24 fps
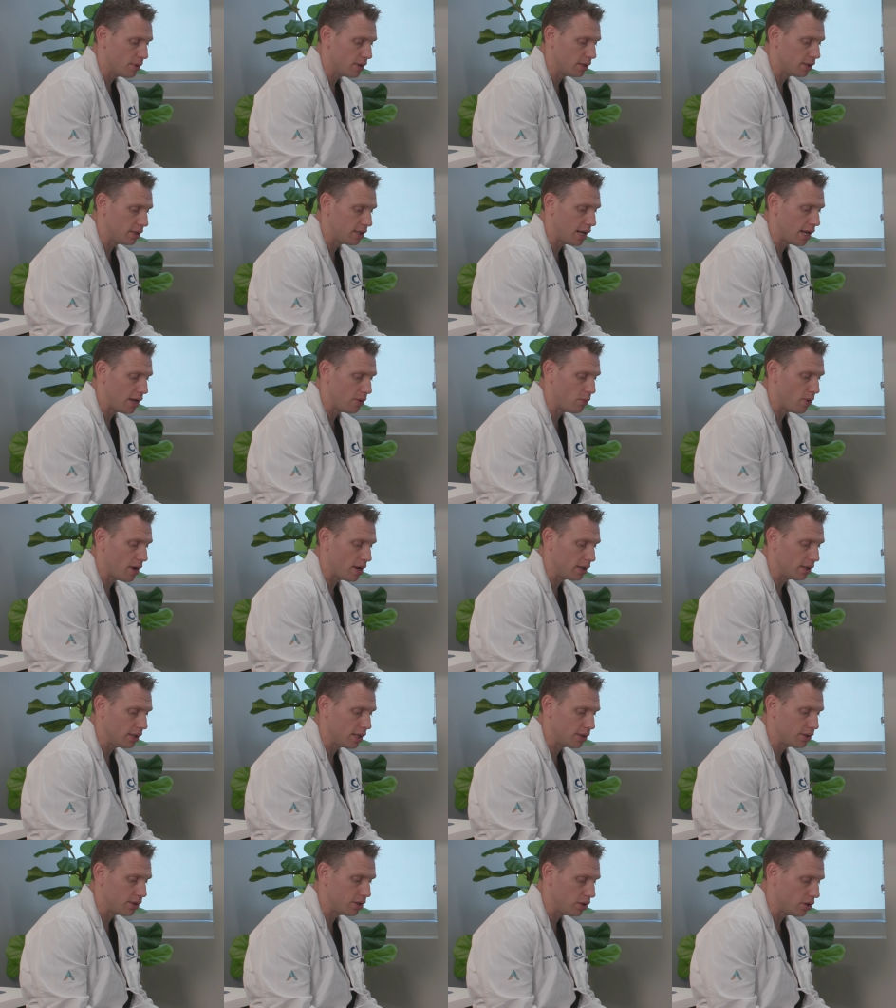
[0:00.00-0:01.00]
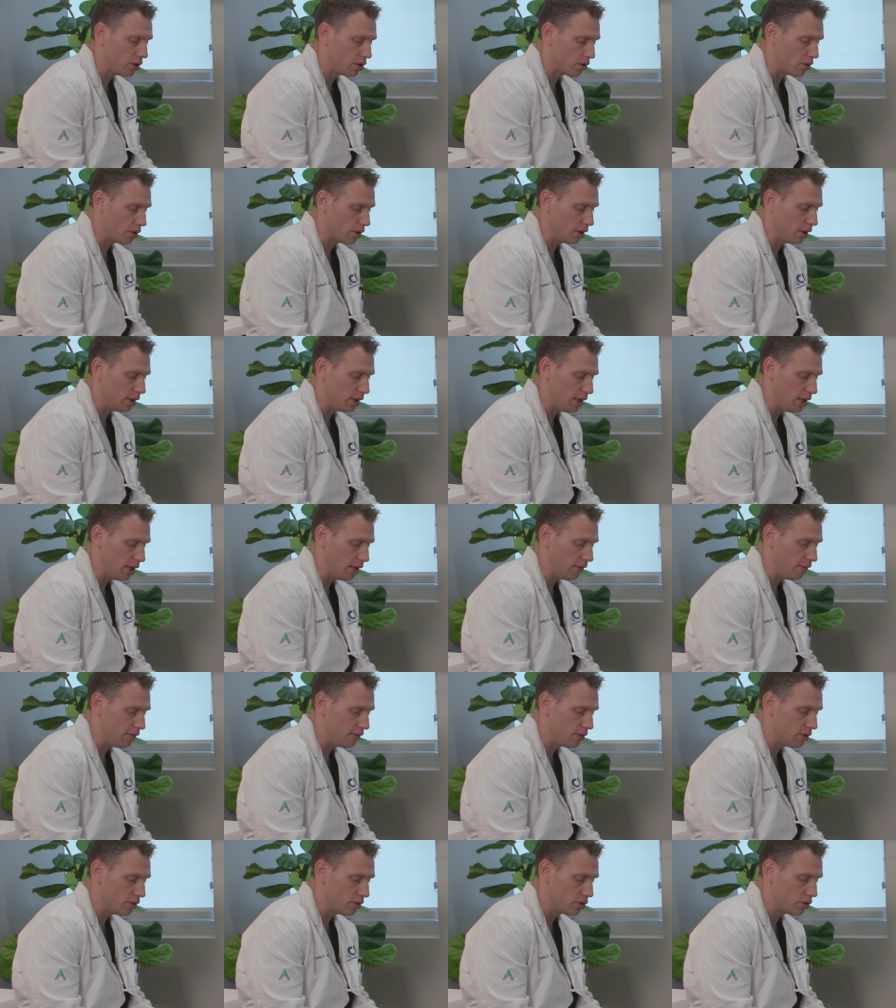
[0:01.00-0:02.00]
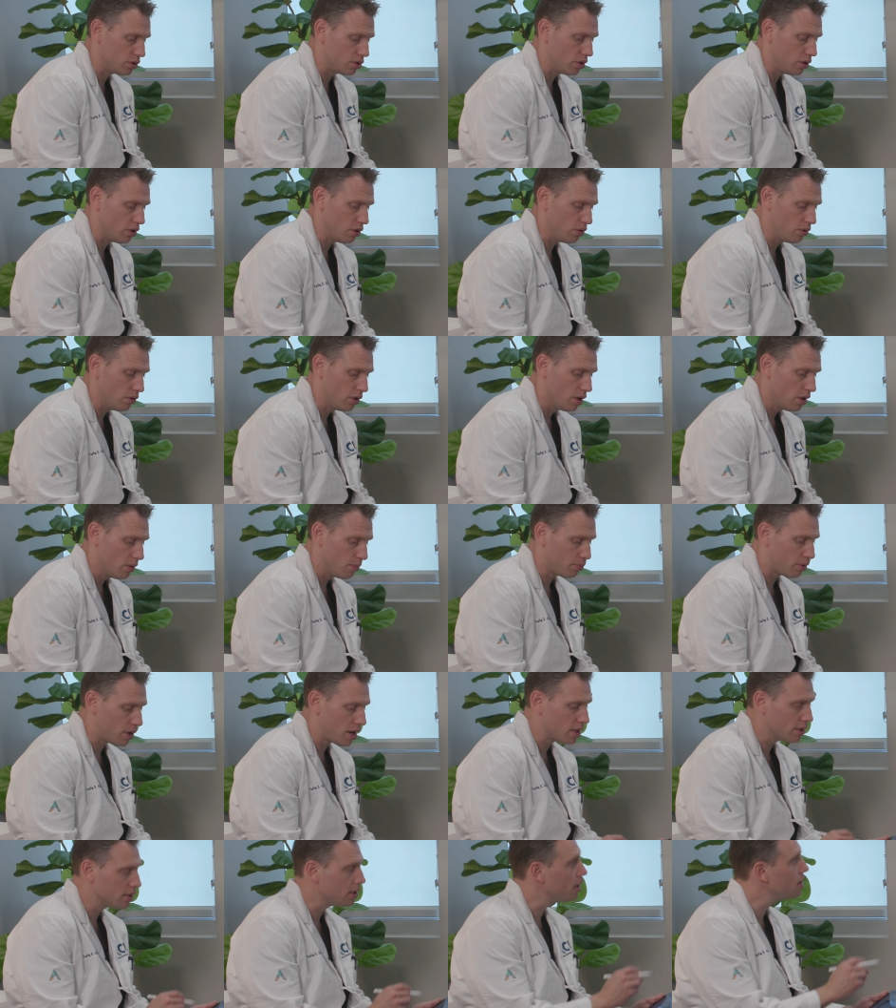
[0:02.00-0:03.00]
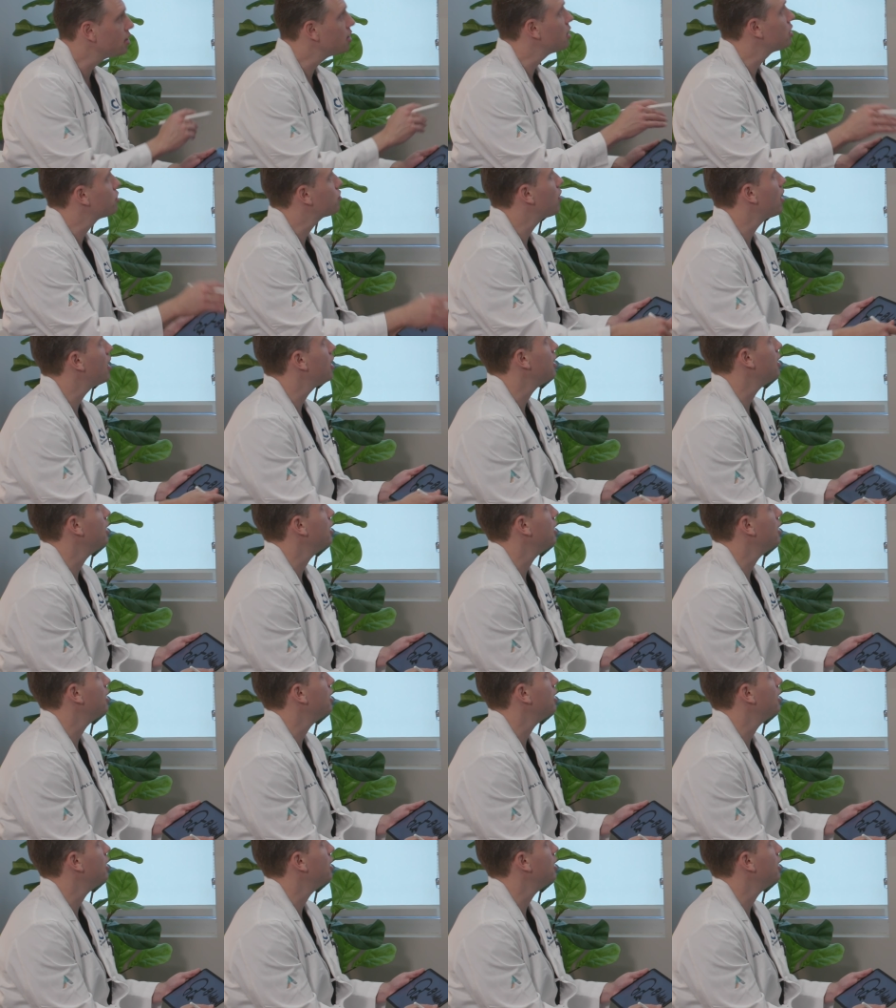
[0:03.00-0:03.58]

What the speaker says: a gateway to let the urine leave. So prostate sits right